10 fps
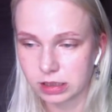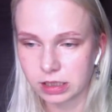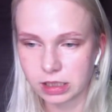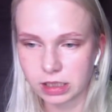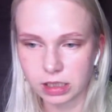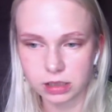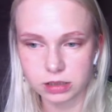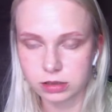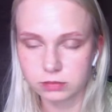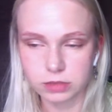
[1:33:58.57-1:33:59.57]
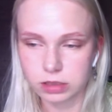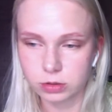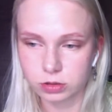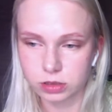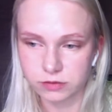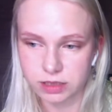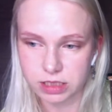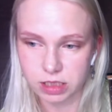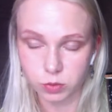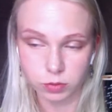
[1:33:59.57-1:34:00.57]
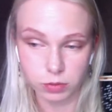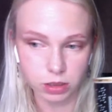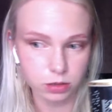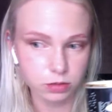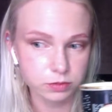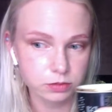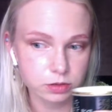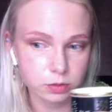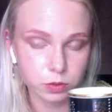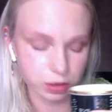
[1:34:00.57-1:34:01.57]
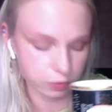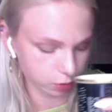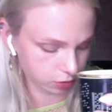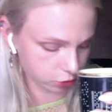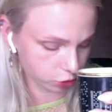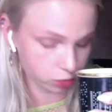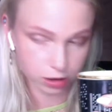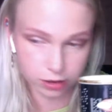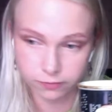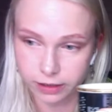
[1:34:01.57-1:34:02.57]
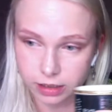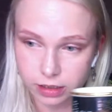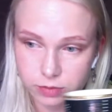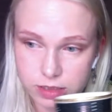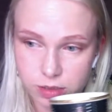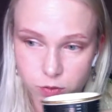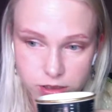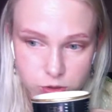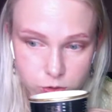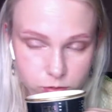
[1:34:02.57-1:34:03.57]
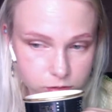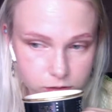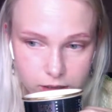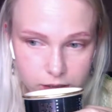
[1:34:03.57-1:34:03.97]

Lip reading: Yeah, don't even start with Mingyu. We will surely find him somewhere soon.